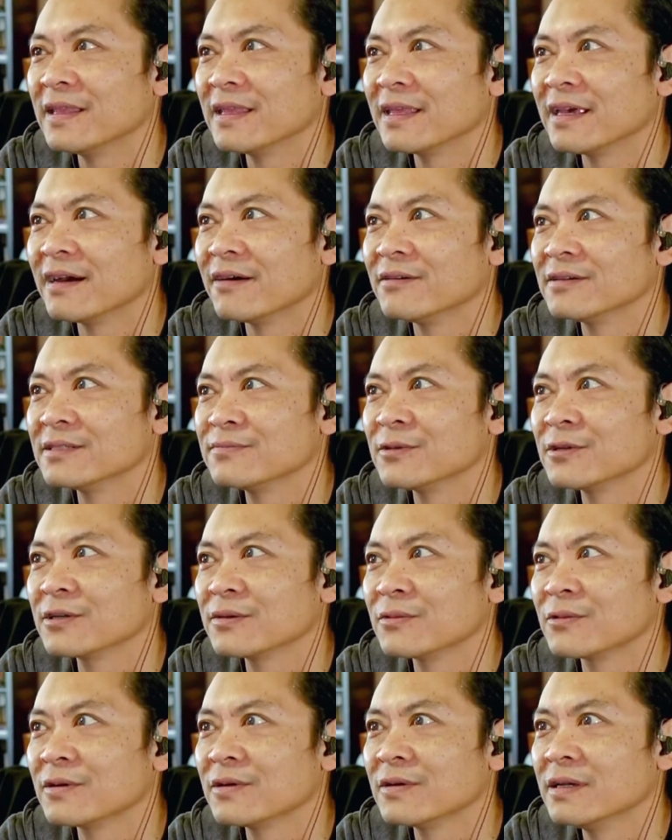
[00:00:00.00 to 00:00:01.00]
Yeah, it was
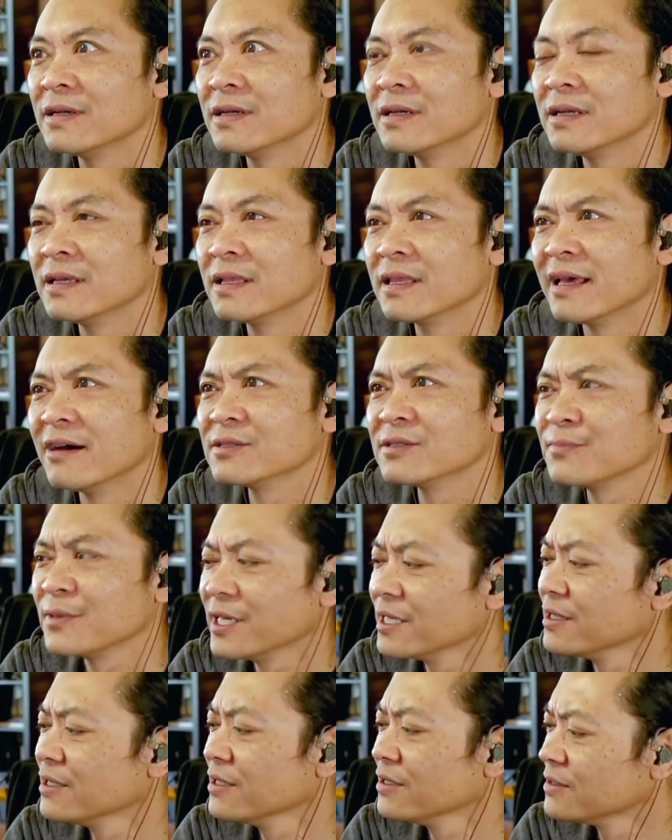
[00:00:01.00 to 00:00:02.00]
boogie board. That was
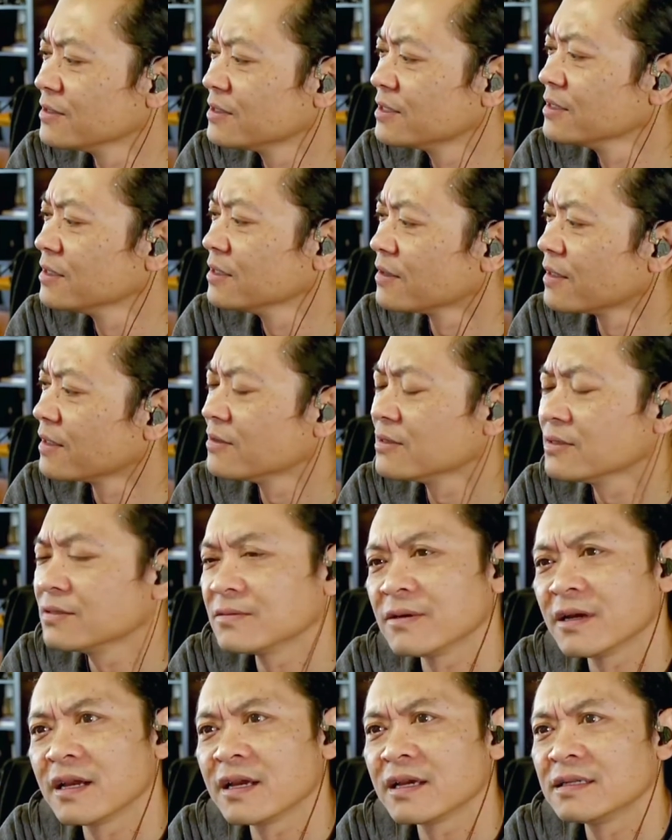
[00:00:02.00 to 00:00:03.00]
me and you too. That was
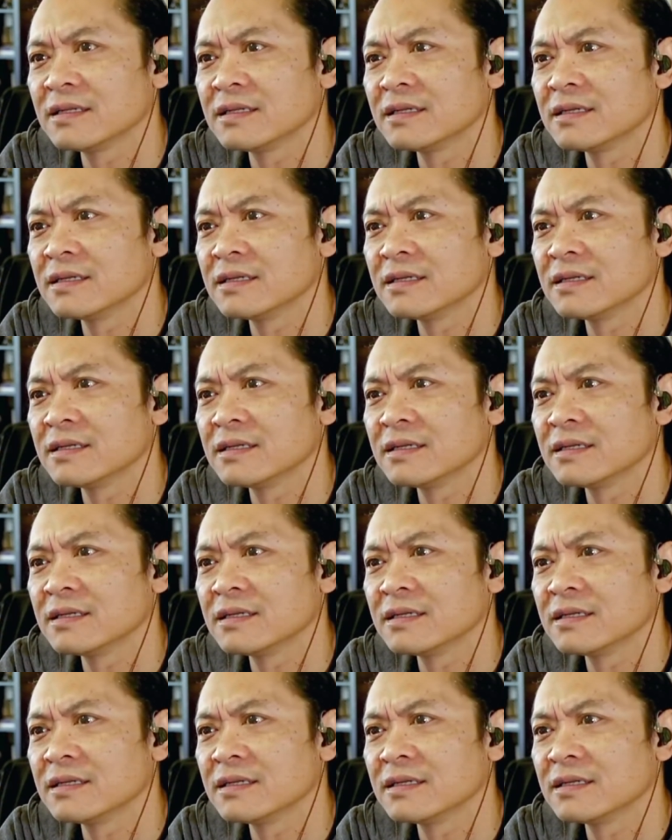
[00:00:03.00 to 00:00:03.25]
rad.